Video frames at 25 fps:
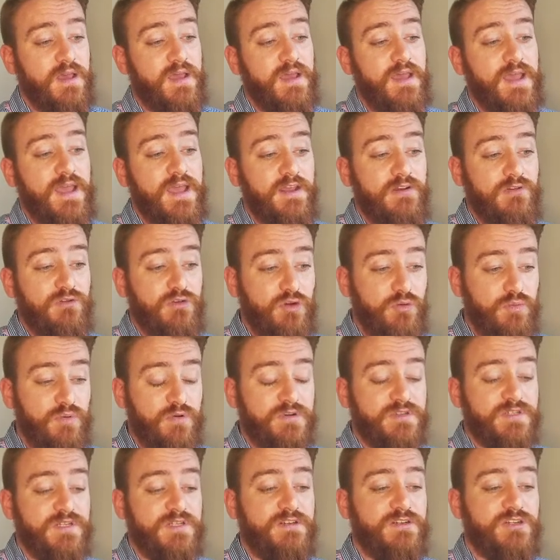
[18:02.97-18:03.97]
a
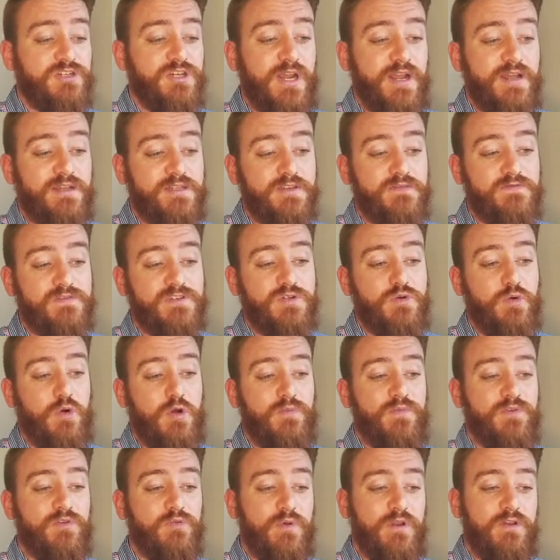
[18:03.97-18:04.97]
2% chance of
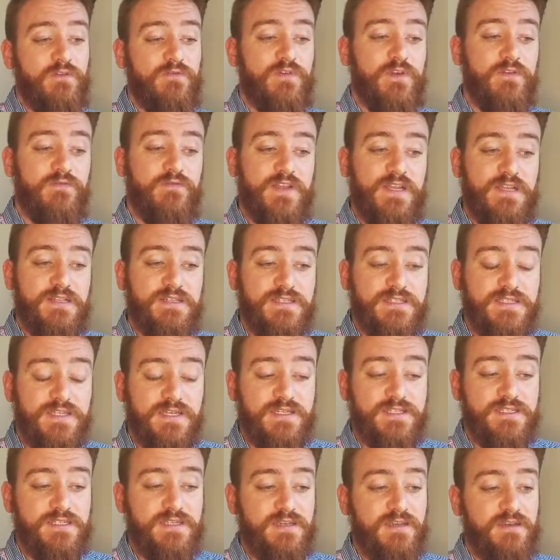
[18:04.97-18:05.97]
scoring between 50 and
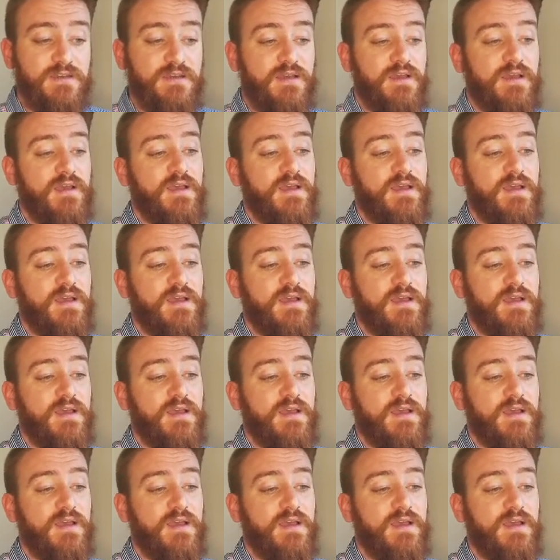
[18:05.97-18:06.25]
60,